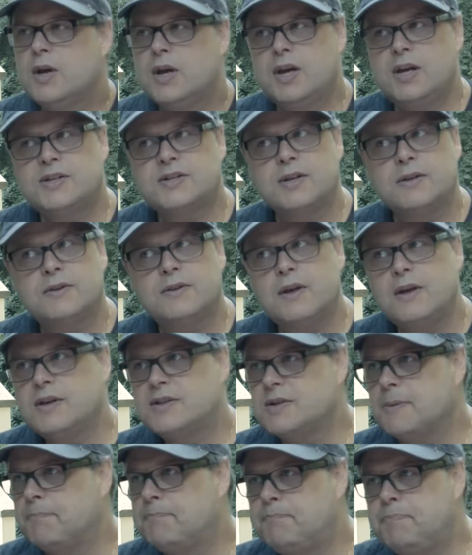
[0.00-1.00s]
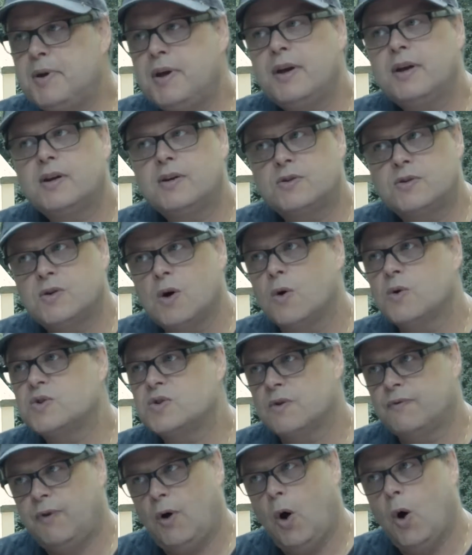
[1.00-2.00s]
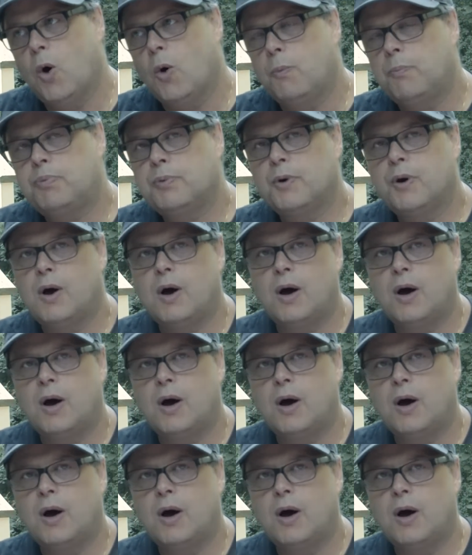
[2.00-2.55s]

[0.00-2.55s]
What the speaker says: It's a big dose of hope.